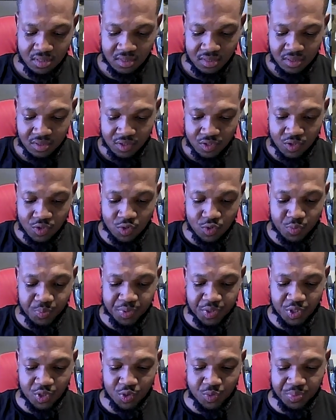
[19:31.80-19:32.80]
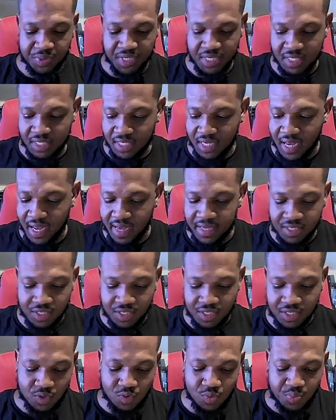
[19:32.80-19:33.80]
Super, super easy, guys.
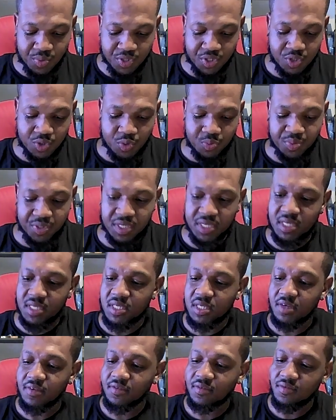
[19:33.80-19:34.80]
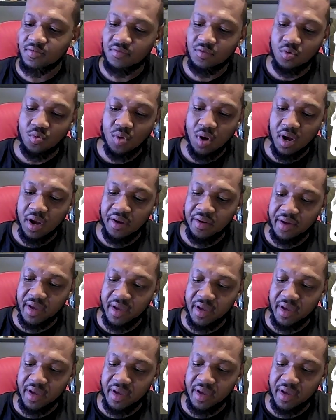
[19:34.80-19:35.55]
Super, super easy for wiring.